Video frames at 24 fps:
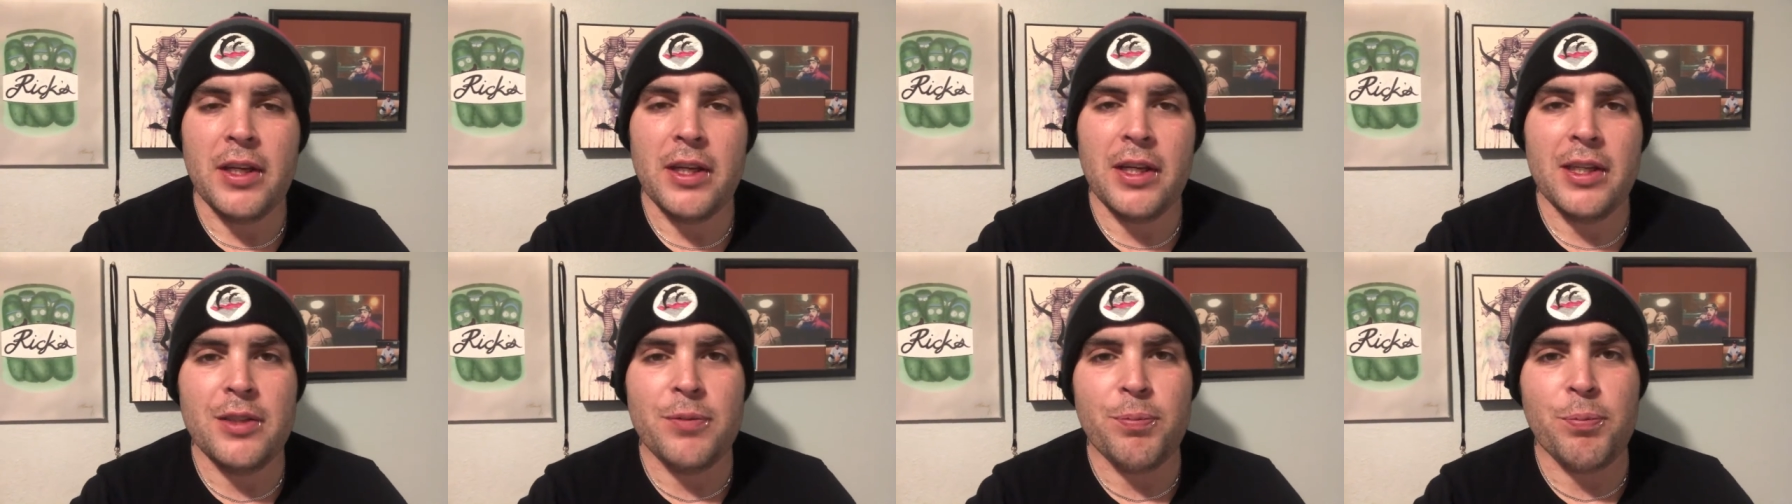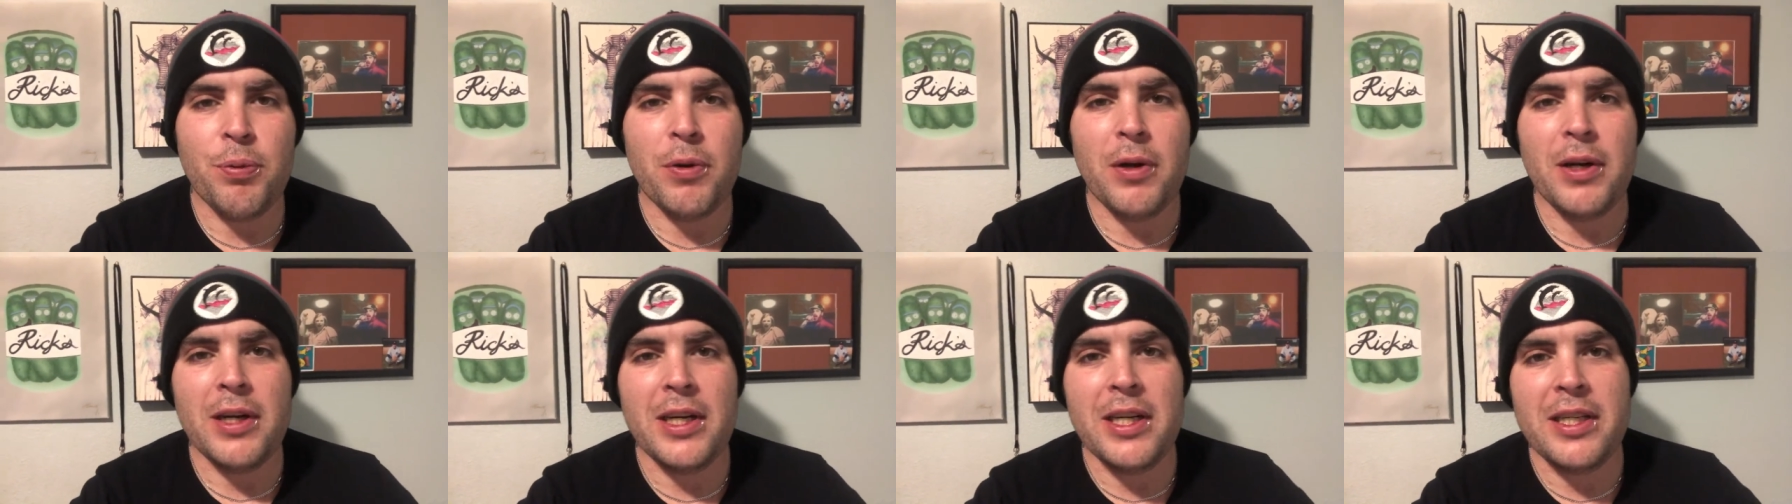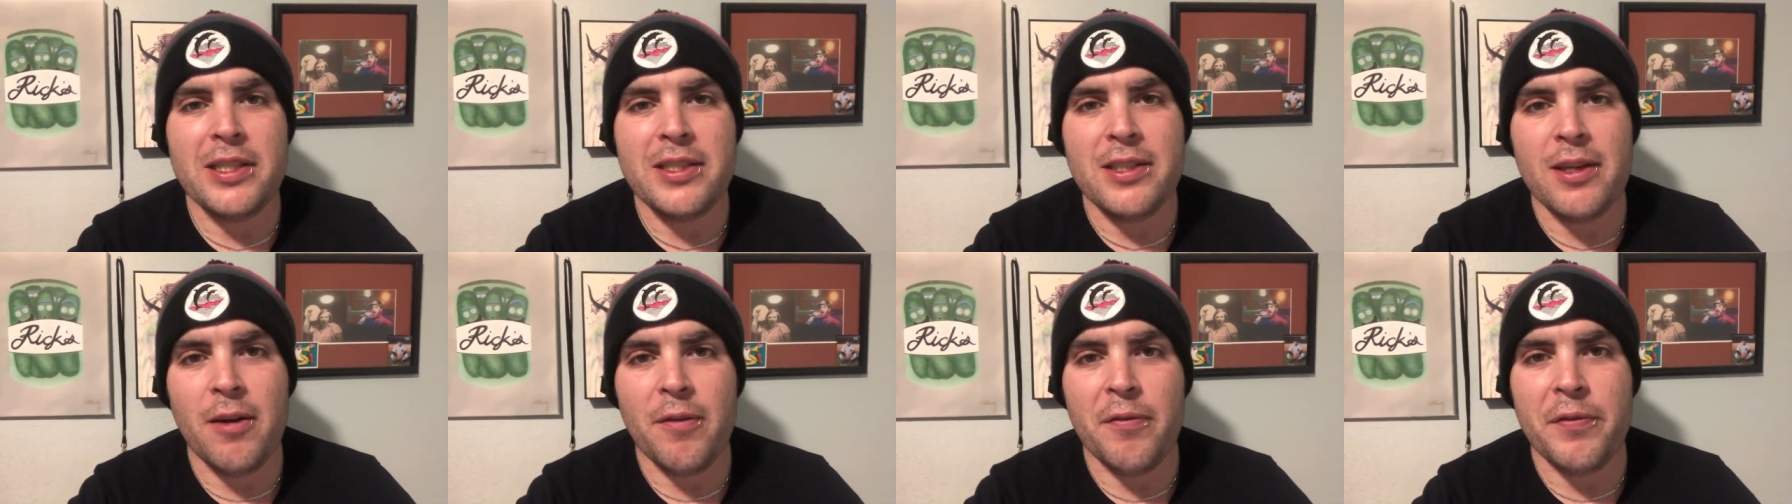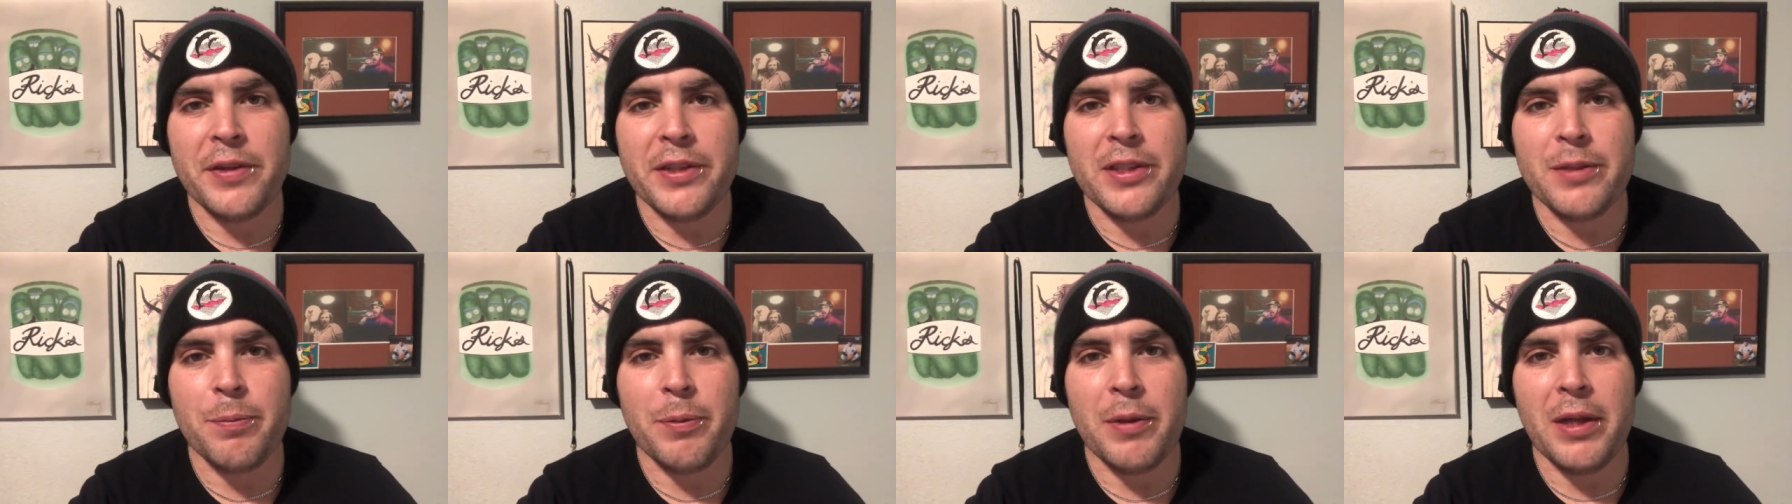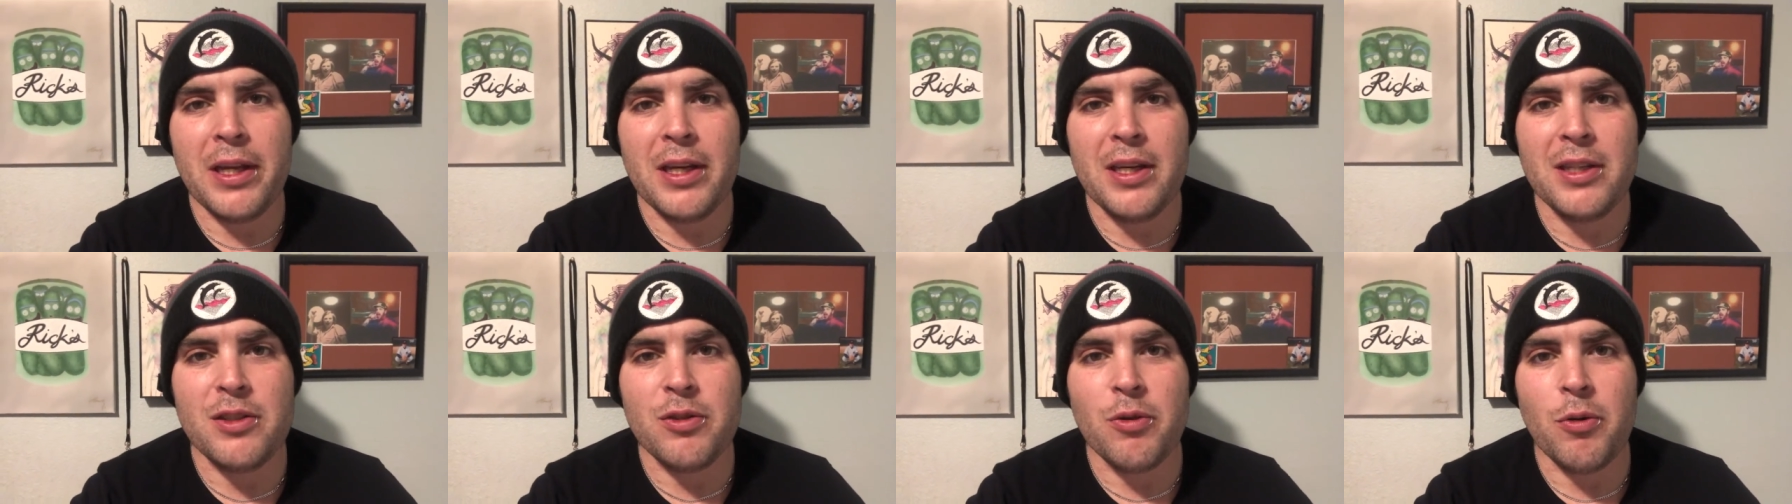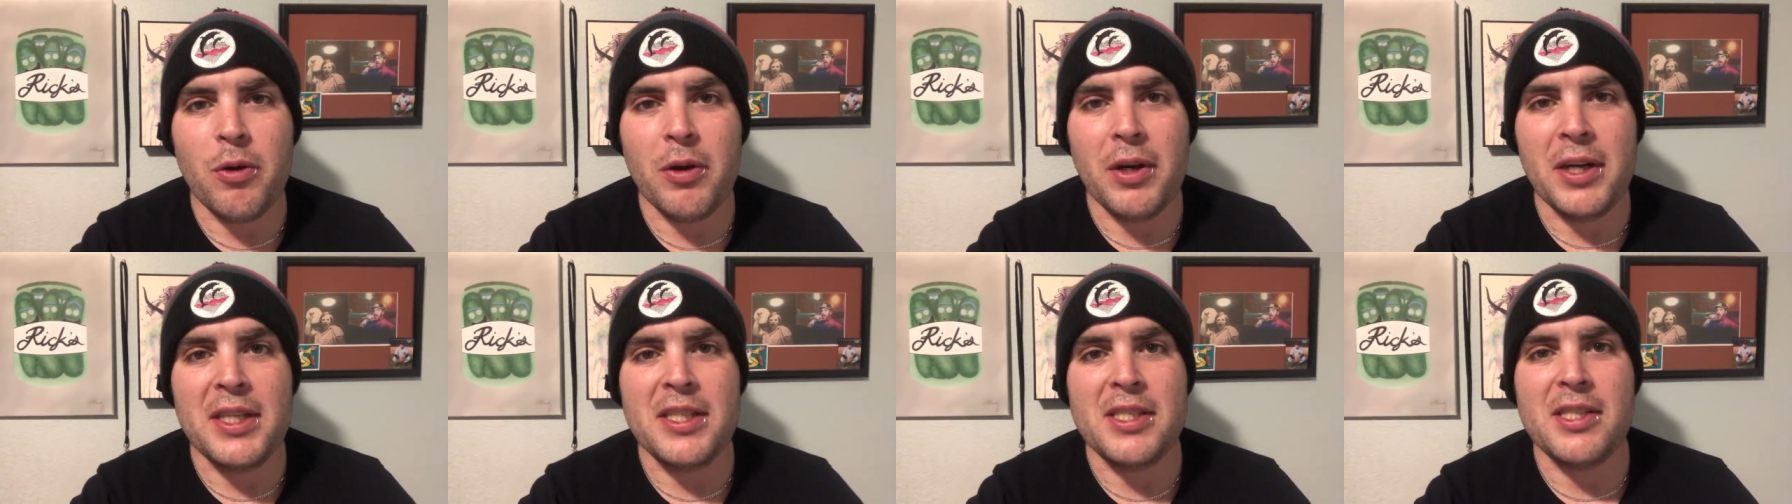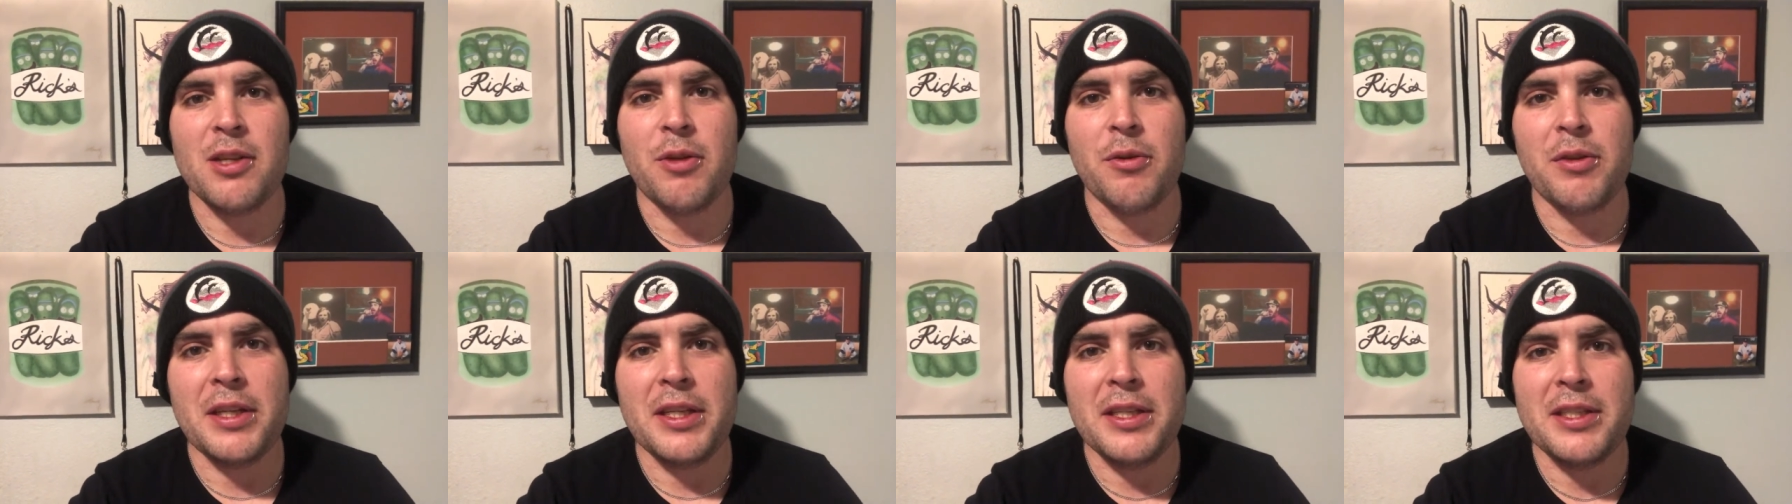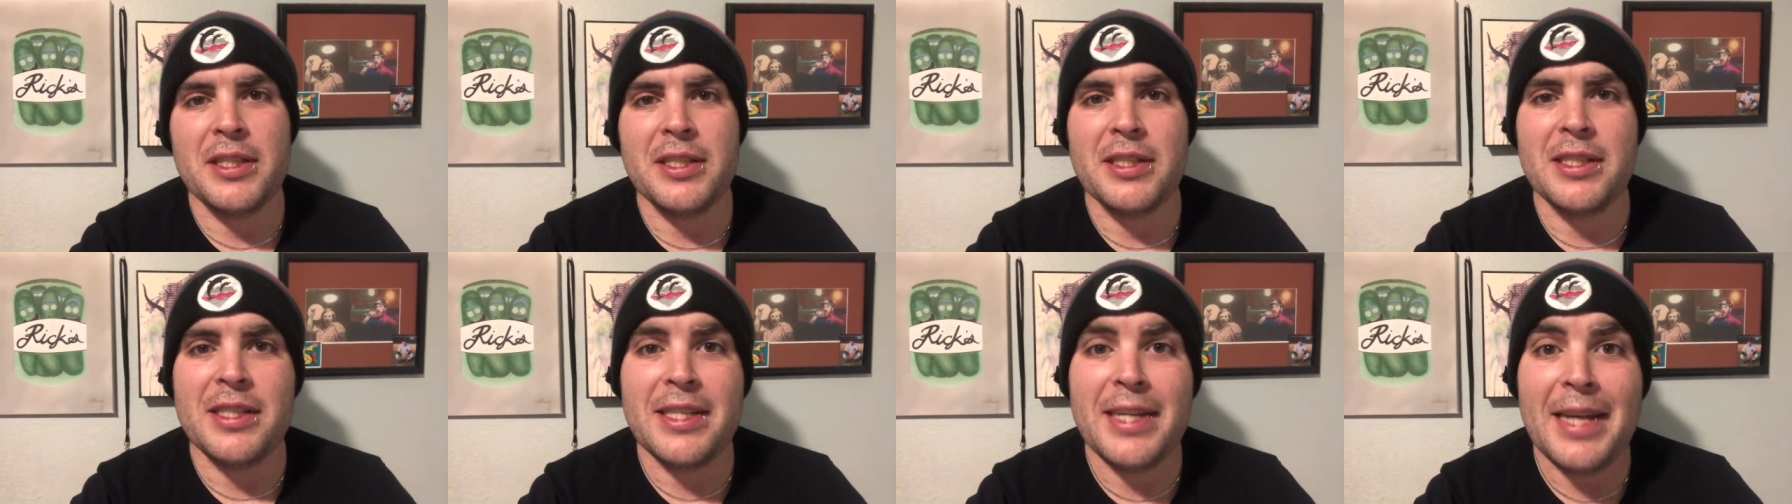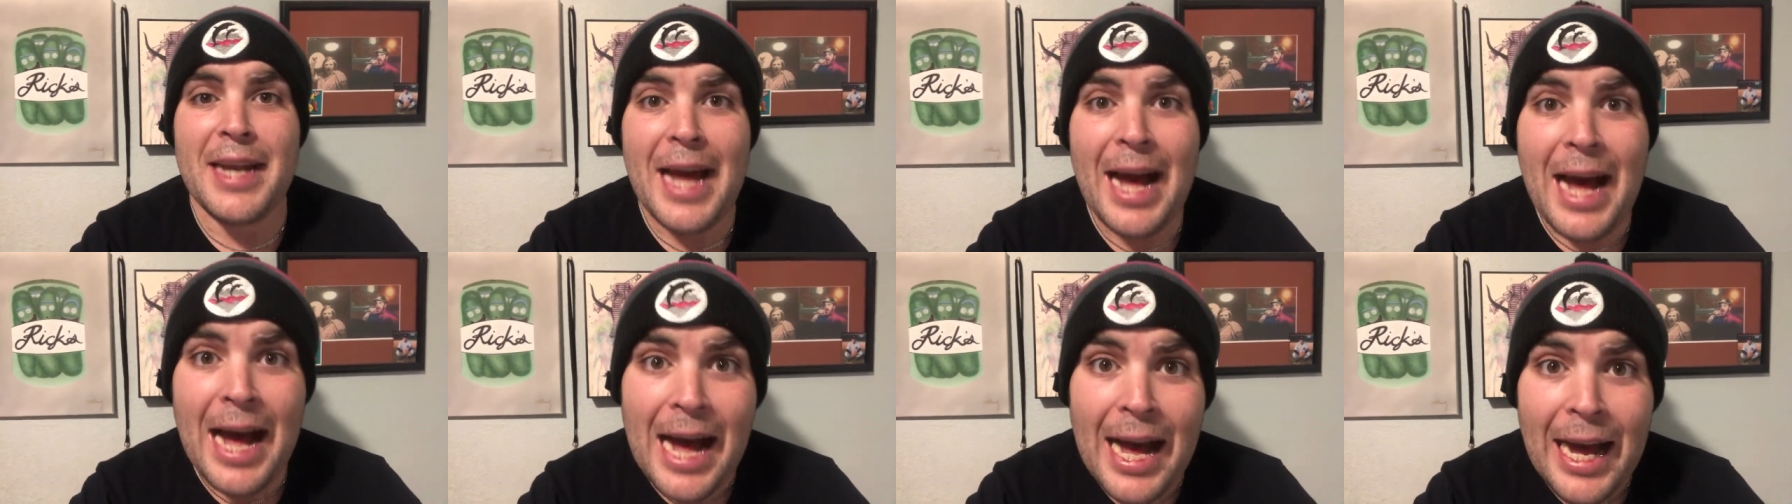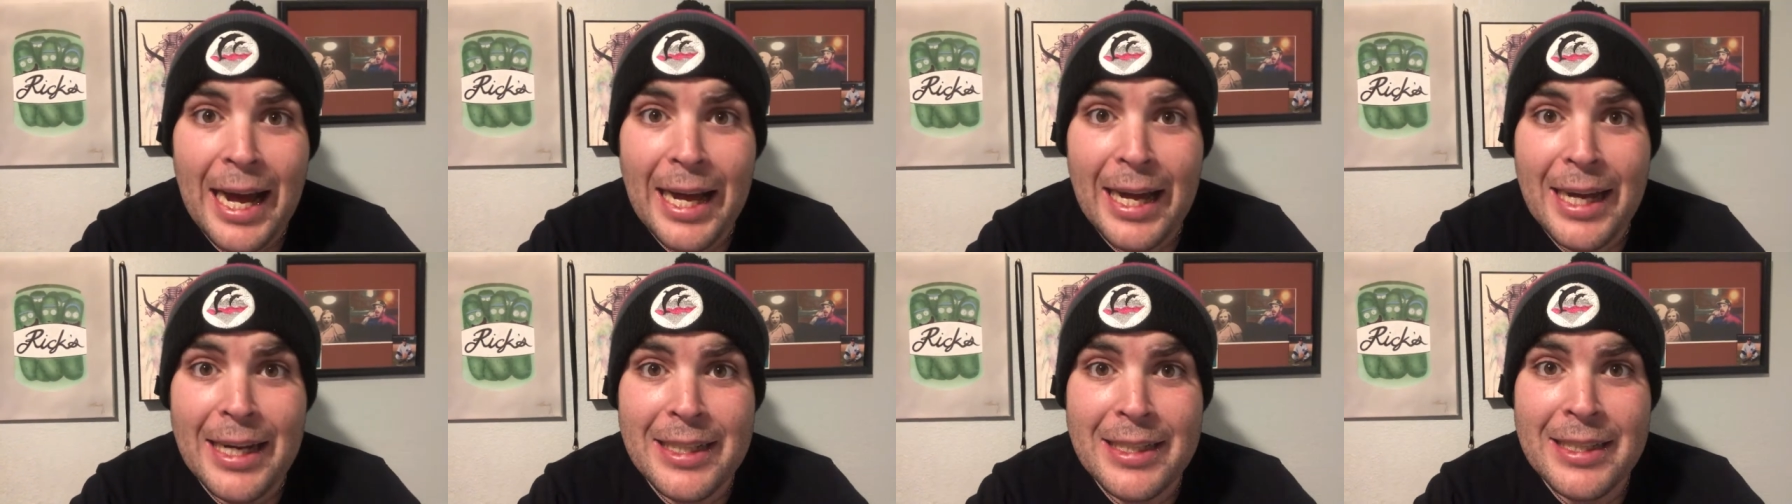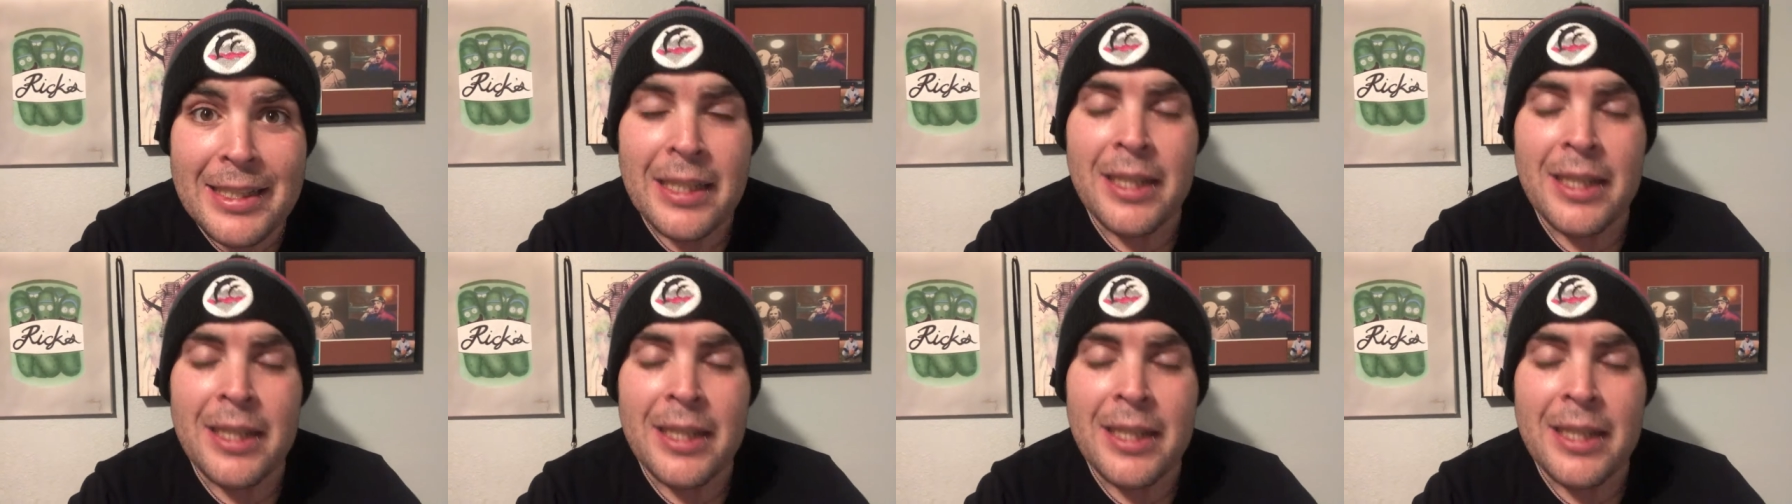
and it's pretty self-explanatory, so this is not